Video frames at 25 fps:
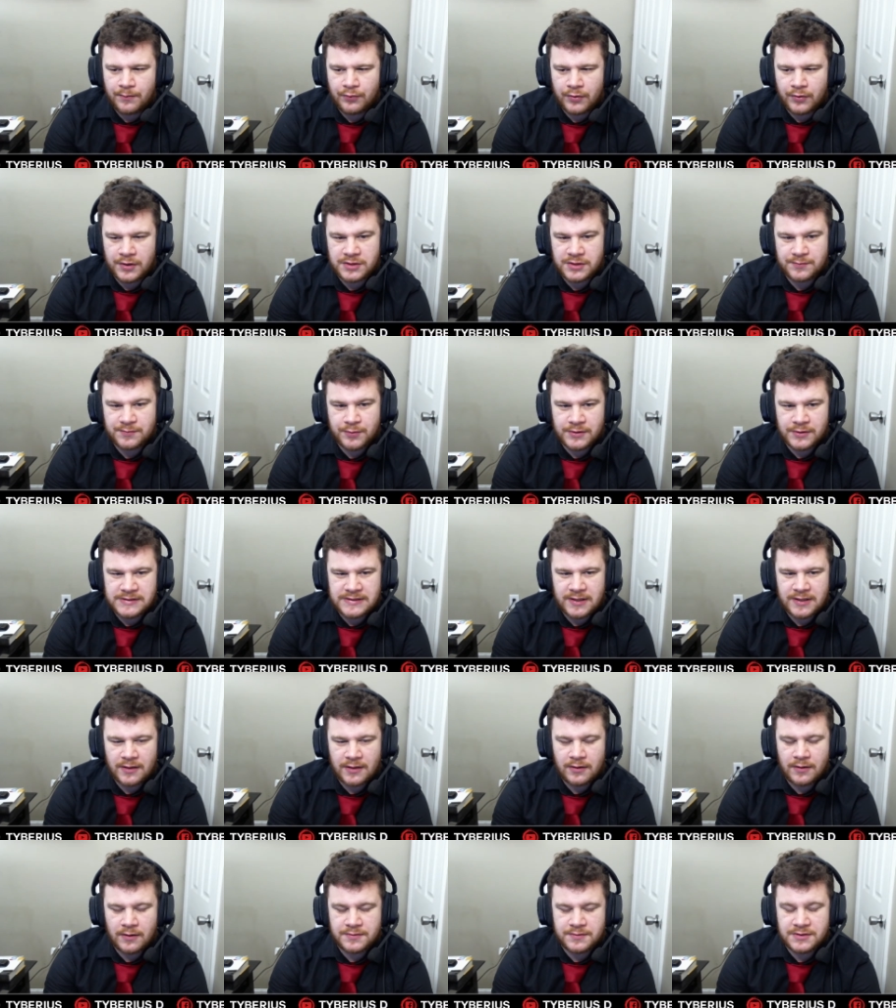
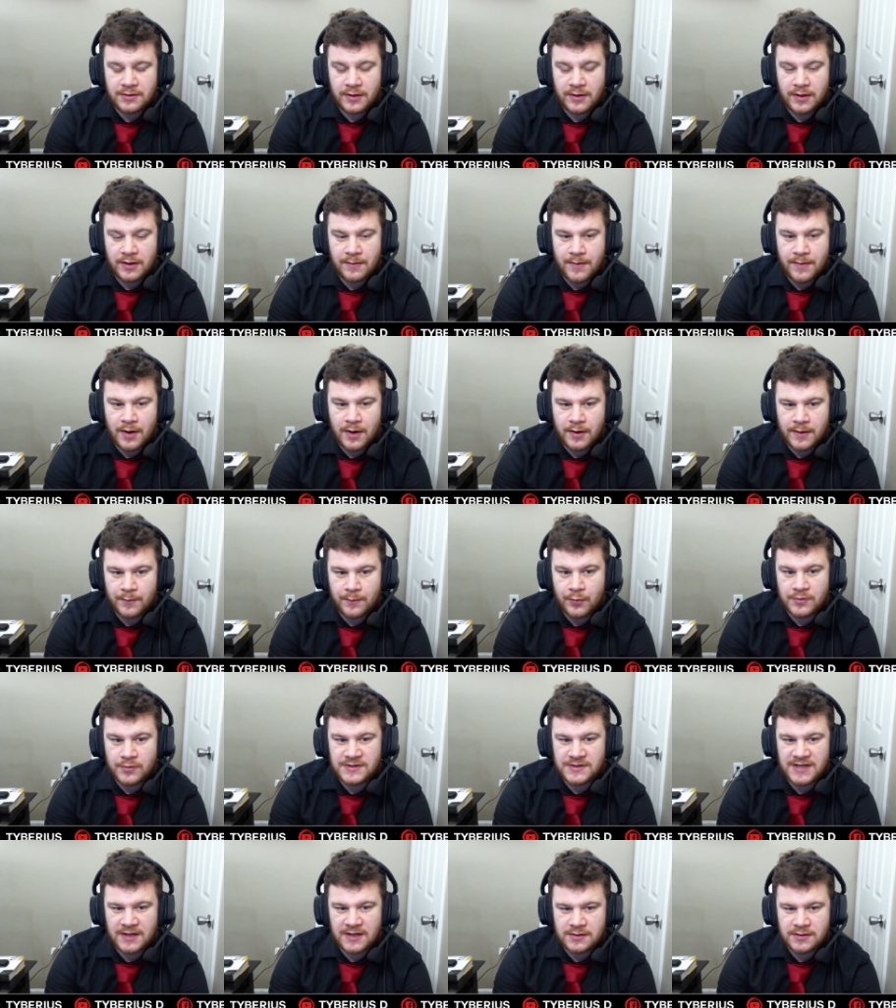American
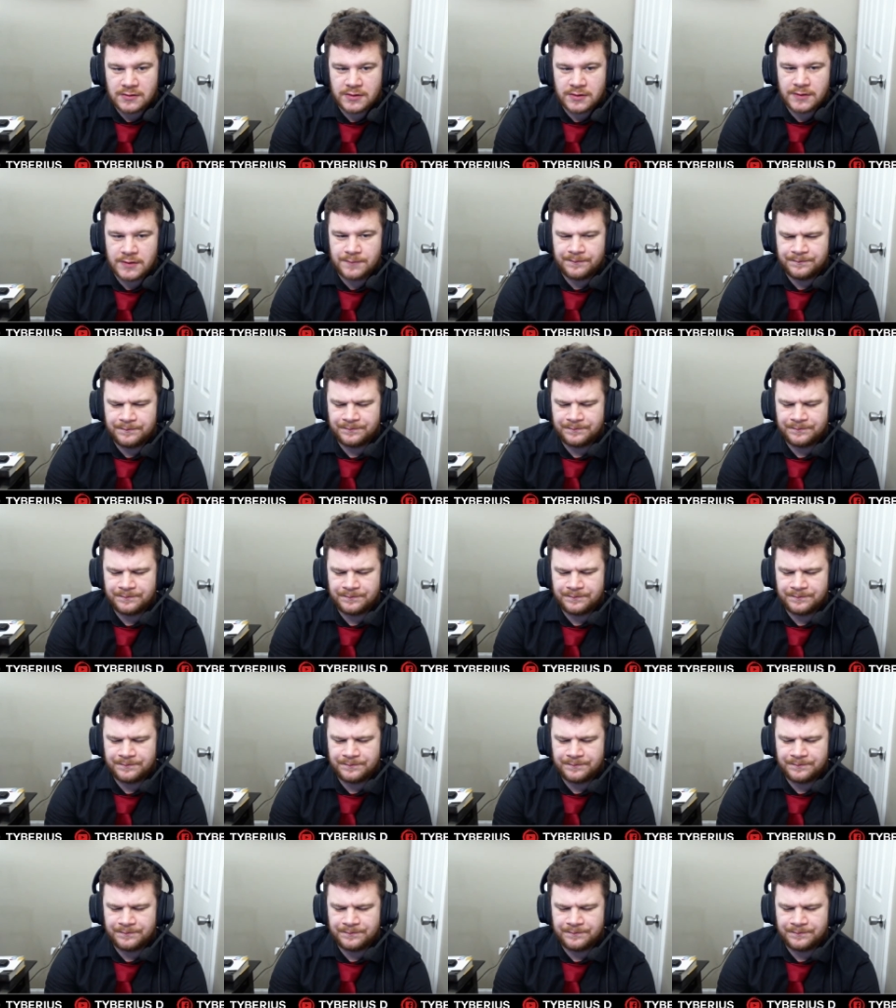protectorate